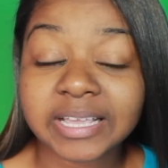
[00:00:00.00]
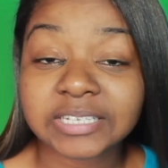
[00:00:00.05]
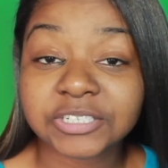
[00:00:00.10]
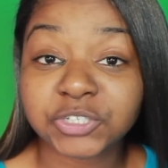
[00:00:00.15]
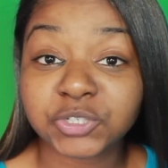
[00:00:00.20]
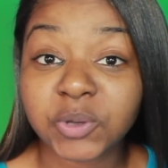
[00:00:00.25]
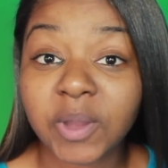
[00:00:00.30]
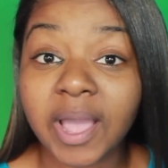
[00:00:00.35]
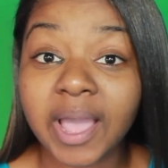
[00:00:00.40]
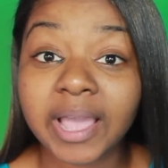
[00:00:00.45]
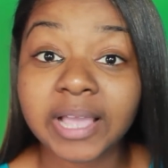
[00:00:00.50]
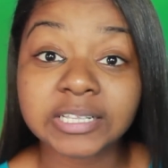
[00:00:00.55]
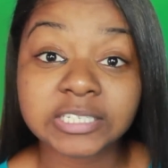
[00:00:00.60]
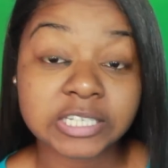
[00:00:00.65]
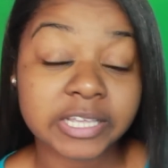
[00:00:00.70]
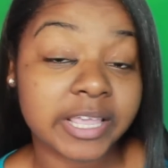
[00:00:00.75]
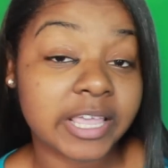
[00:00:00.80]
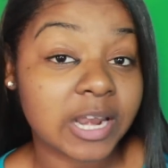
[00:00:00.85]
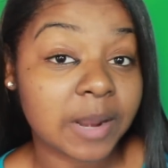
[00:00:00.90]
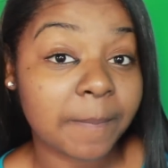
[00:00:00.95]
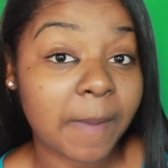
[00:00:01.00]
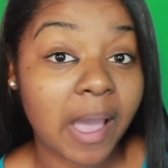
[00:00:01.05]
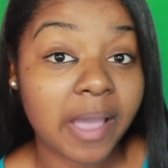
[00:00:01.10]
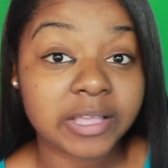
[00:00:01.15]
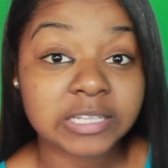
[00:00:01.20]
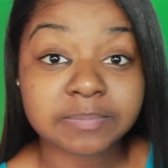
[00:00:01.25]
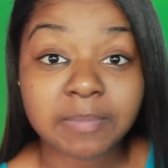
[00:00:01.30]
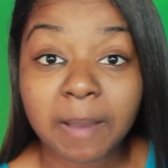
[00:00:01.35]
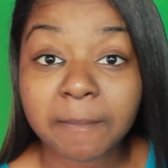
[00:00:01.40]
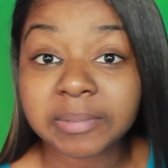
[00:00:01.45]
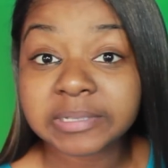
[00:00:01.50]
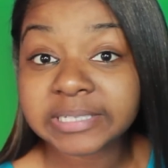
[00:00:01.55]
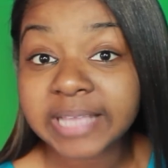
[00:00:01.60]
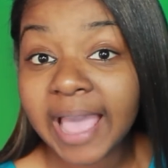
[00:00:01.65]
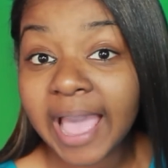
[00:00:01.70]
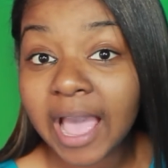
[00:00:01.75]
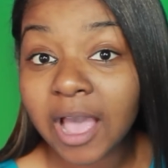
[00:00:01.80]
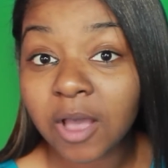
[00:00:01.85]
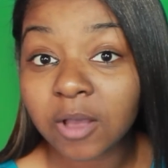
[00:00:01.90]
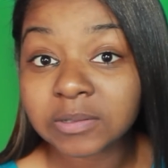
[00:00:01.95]
is trying to get up out his mama's
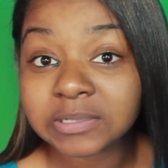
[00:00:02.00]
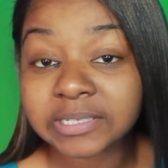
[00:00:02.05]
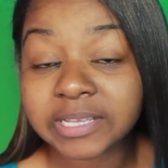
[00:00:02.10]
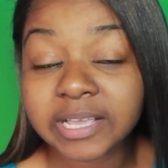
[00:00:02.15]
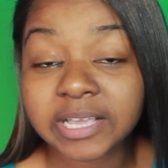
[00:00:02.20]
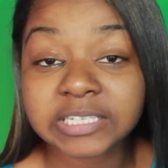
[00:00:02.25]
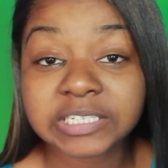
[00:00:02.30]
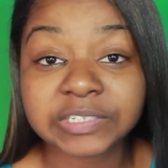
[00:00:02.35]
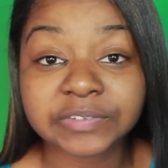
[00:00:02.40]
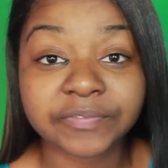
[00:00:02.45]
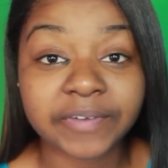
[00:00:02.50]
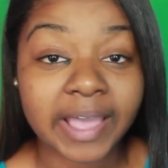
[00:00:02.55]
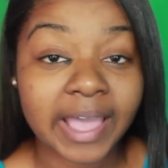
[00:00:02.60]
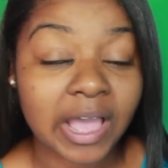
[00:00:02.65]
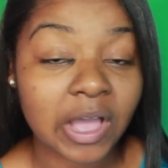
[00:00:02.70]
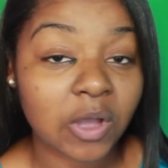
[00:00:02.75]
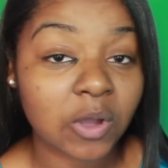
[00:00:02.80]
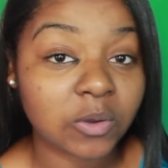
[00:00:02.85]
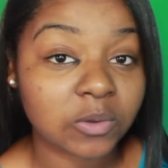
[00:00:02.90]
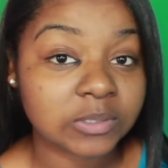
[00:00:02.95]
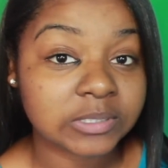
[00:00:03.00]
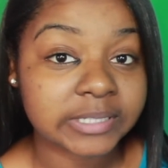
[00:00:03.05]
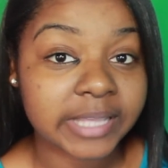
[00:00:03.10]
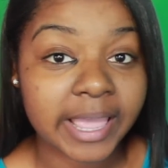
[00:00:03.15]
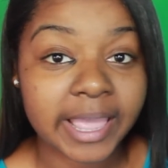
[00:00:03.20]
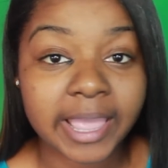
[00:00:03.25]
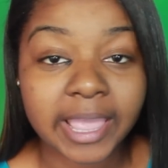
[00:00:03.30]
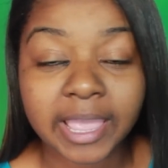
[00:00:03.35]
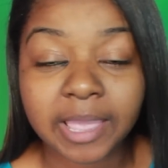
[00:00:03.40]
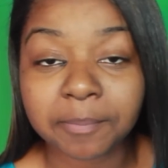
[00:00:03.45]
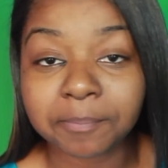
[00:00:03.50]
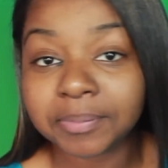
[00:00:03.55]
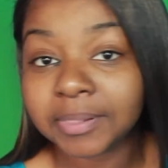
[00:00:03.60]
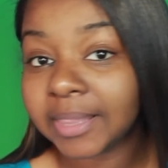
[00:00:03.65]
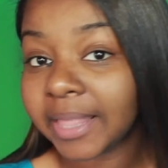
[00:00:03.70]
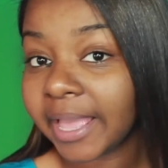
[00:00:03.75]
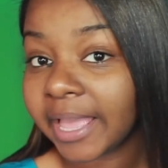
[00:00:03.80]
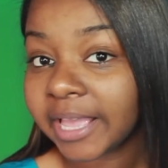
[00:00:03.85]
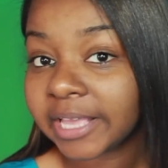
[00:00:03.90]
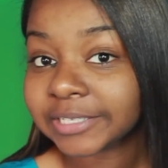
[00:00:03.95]
house. He has found a
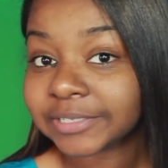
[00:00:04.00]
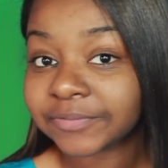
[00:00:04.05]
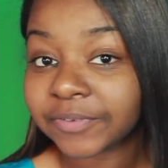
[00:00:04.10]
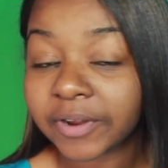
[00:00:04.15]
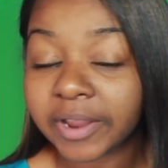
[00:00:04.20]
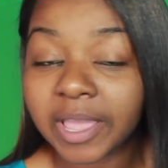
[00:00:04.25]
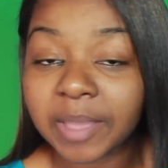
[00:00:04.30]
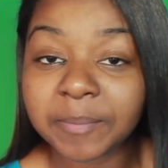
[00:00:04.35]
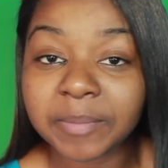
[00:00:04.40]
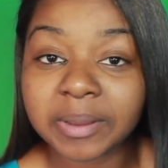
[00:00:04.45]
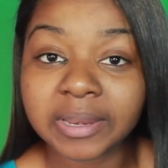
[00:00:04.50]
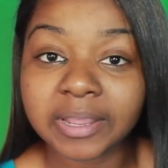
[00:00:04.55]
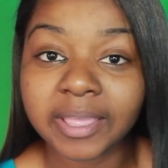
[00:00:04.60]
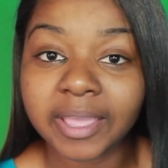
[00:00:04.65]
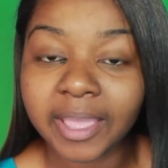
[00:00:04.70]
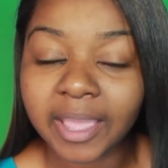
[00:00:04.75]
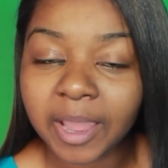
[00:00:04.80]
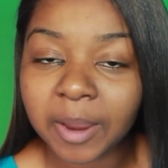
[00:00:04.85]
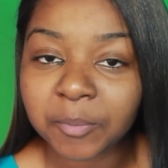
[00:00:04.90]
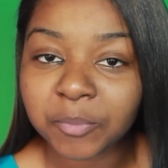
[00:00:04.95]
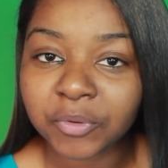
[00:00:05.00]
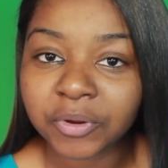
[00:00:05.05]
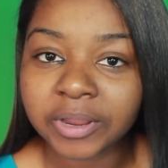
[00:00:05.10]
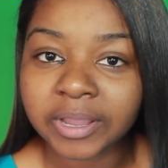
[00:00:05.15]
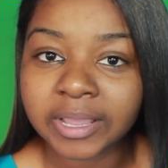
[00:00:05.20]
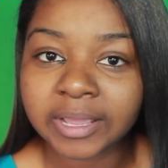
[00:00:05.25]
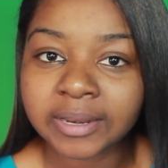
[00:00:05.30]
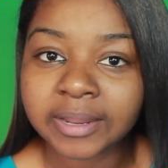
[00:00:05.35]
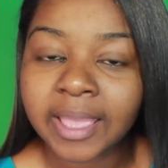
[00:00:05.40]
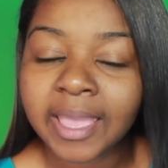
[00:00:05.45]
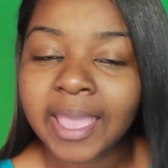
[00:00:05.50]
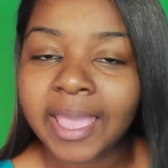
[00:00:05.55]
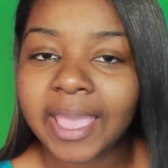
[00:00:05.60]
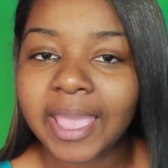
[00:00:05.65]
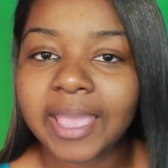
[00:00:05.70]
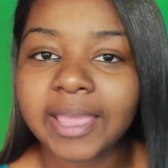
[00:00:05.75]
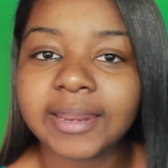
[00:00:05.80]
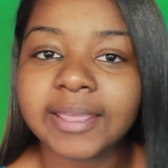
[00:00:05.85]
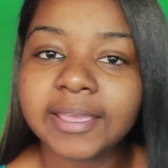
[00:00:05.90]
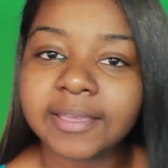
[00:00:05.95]
place for him and Cameron,
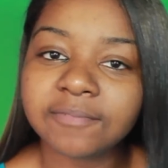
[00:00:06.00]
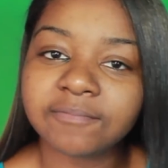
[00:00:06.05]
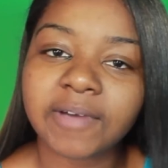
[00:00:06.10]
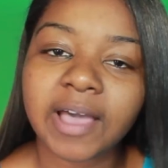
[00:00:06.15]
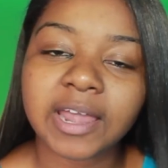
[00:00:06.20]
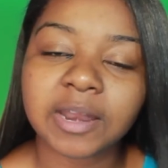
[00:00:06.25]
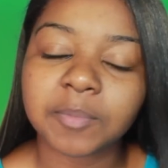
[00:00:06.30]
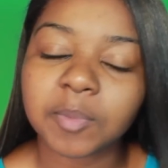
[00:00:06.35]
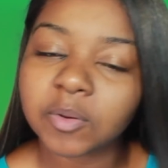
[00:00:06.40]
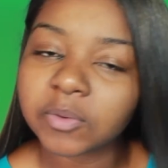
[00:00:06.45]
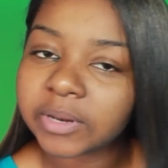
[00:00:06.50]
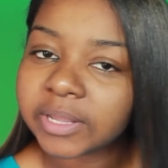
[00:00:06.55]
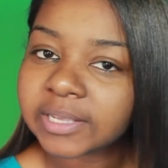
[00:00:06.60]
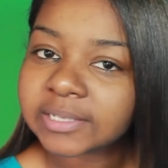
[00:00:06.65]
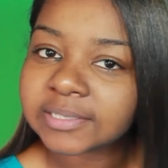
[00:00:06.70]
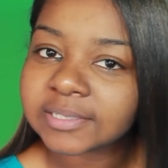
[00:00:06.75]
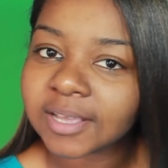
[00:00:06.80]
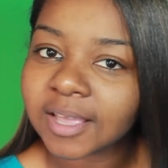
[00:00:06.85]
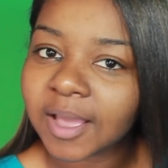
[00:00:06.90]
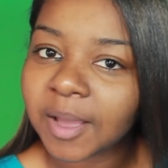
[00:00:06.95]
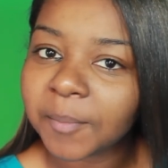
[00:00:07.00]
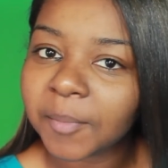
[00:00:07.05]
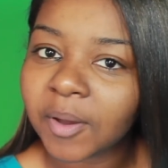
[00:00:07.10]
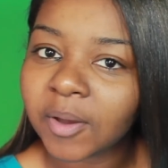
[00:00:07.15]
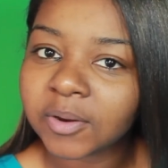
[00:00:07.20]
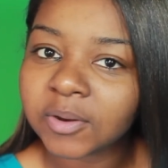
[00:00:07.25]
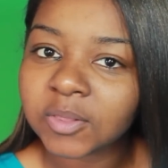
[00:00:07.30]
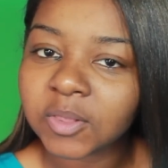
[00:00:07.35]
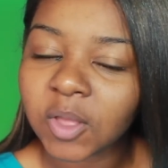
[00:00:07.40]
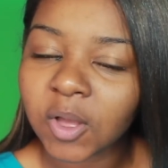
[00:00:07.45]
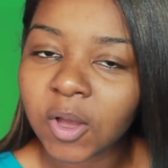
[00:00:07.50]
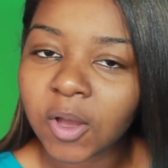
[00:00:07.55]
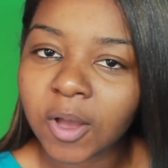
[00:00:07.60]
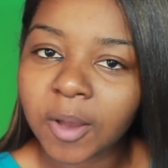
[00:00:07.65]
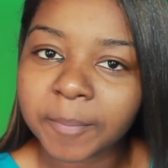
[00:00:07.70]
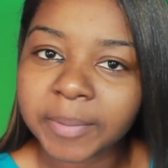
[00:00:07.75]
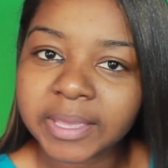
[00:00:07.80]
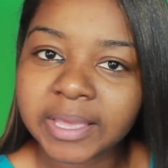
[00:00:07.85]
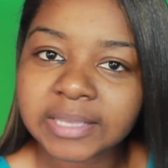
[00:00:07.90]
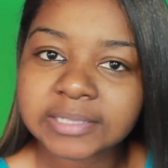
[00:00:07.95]
and he invited Moniece to come on
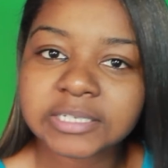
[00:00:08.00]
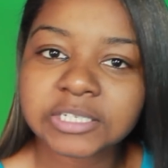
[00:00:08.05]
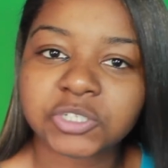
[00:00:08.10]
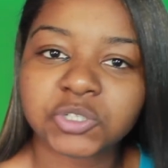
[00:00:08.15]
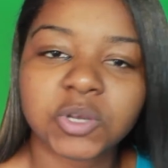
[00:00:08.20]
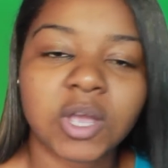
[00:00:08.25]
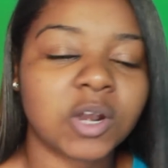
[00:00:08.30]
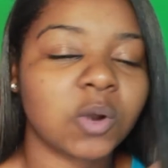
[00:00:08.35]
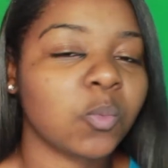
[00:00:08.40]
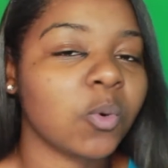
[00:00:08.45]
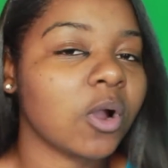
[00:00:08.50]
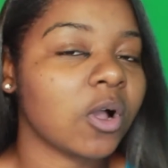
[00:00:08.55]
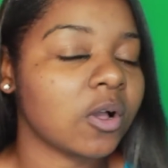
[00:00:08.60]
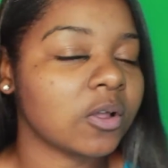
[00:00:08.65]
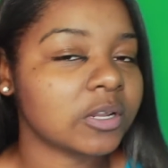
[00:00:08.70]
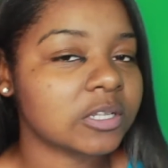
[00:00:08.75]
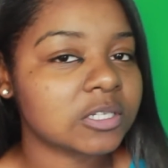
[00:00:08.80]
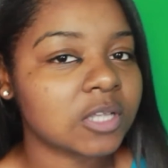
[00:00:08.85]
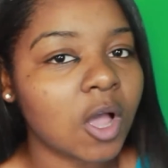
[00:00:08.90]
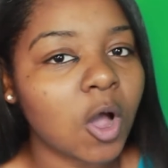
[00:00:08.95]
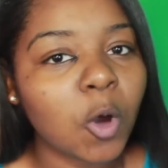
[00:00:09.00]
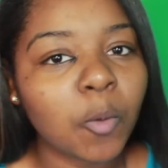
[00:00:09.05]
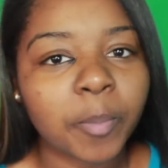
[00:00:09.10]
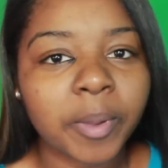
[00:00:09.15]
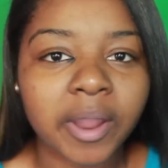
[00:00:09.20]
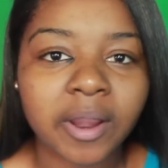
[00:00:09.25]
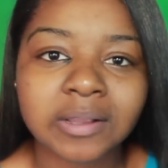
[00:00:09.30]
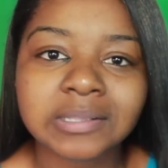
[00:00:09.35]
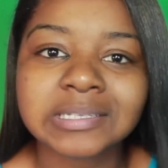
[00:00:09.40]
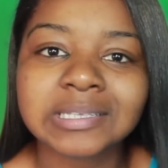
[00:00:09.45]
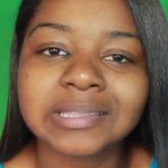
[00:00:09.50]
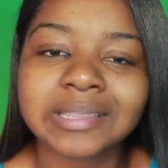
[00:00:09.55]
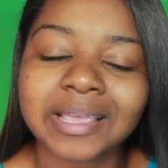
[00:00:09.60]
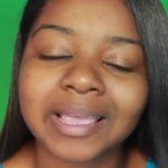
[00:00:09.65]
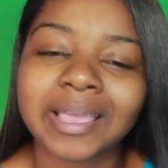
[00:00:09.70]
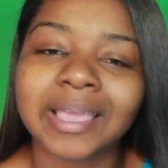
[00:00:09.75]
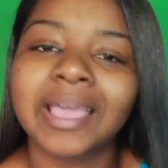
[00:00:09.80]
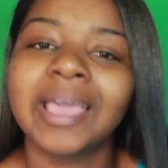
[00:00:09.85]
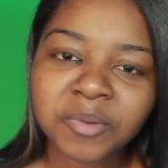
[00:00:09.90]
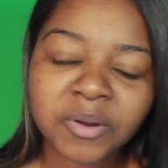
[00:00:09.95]
along because he's trying to work on his co-parenting thing.